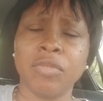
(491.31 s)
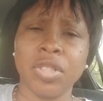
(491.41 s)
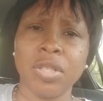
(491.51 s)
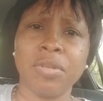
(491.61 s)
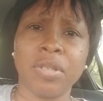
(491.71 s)

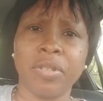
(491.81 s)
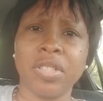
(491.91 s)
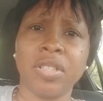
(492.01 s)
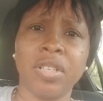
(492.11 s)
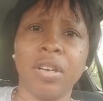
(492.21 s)
she was
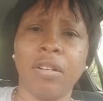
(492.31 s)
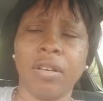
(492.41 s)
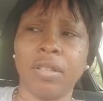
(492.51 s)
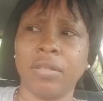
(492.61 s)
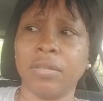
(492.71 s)
originally
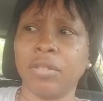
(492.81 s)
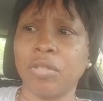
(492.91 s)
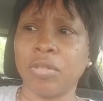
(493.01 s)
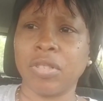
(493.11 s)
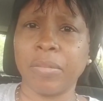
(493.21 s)
on
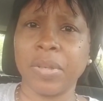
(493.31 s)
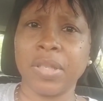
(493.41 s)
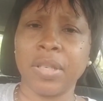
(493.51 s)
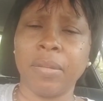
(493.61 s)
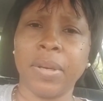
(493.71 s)
Coach Stormy's
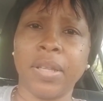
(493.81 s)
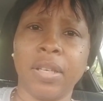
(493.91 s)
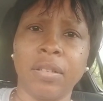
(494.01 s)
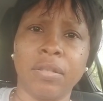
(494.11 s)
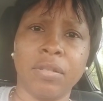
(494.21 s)
team. I
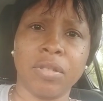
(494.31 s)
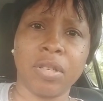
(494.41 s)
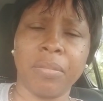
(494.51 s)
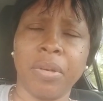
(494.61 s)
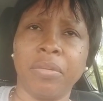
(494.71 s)
think Coach
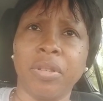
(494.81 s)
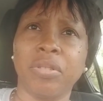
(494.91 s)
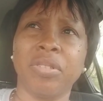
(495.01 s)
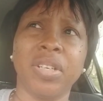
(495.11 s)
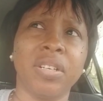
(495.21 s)
Stormy
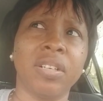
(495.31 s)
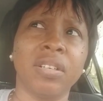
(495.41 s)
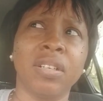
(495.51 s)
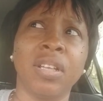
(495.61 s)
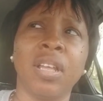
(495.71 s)
recruited
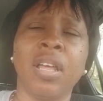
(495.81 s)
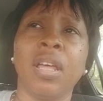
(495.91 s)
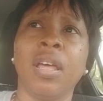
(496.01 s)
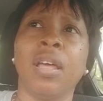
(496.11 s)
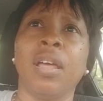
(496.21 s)
her.
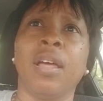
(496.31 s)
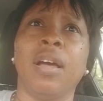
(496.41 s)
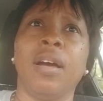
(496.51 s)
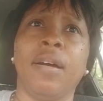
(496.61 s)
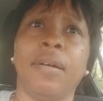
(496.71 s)

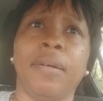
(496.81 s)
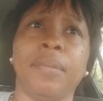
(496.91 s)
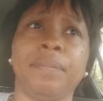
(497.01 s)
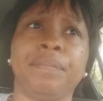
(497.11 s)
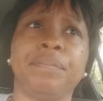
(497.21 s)
And